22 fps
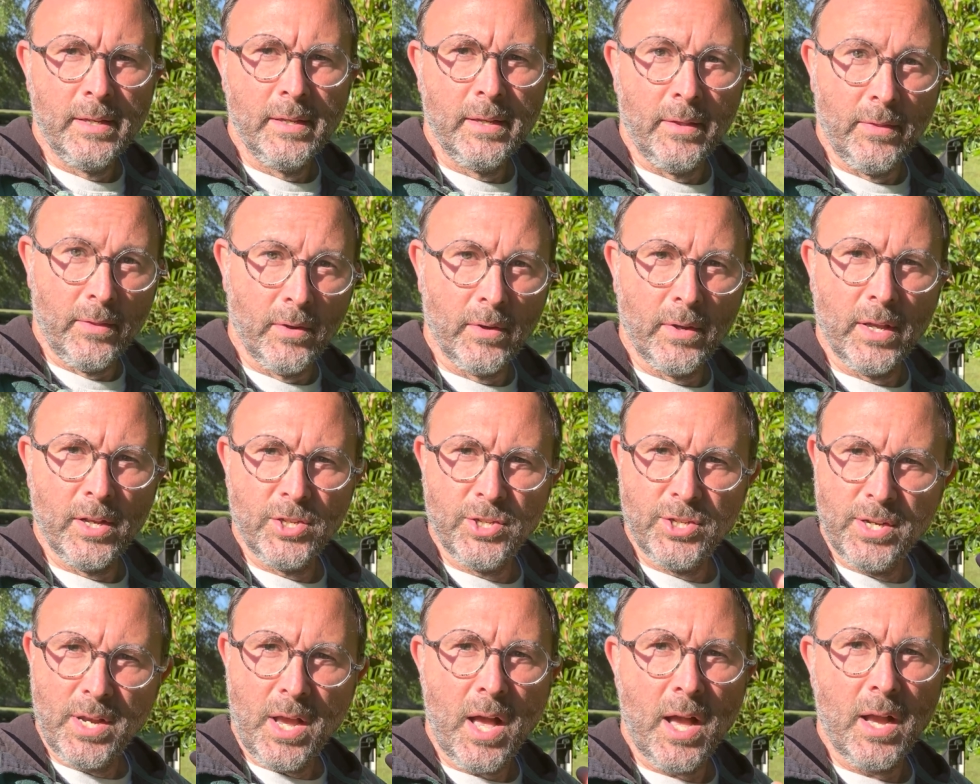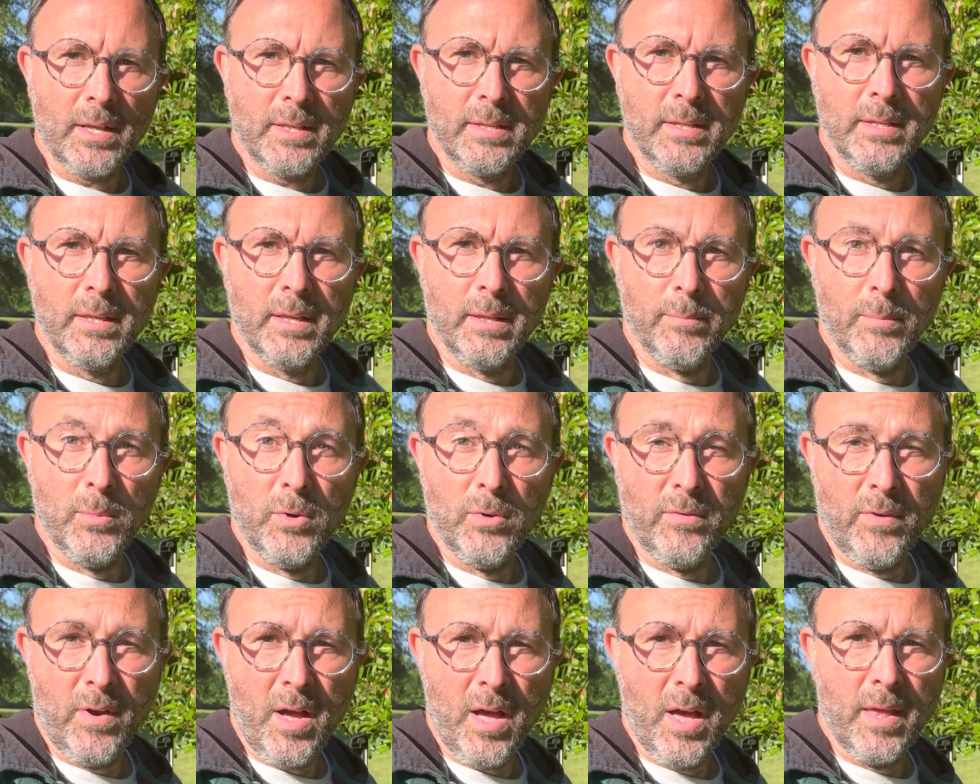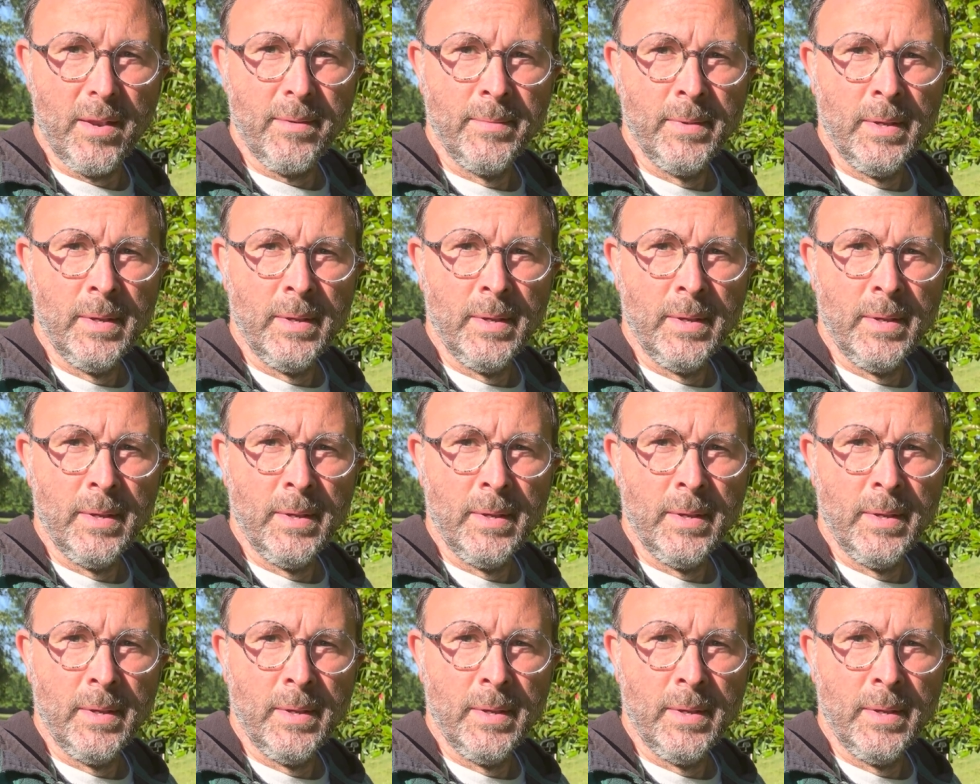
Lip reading: and they'll get shocked and move on.